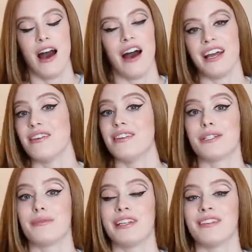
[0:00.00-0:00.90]
I have
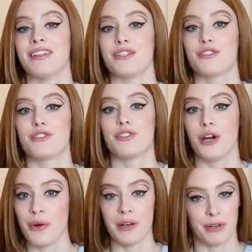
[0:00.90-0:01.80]
literally been
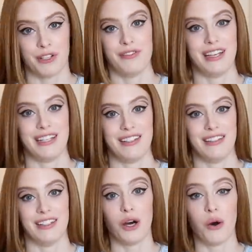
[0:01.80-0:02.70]
so
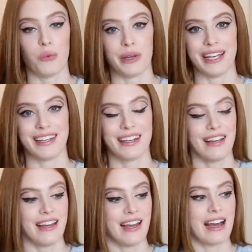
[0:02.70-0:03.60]
unmotivated this whole week
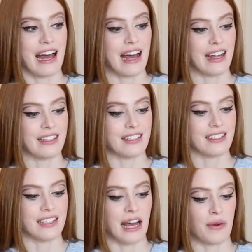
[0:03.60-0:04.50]
and
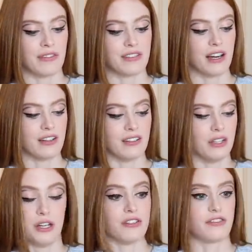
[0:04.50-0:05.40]
now I've done
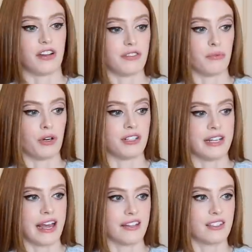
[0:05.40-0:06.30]
loads of stuff in one day.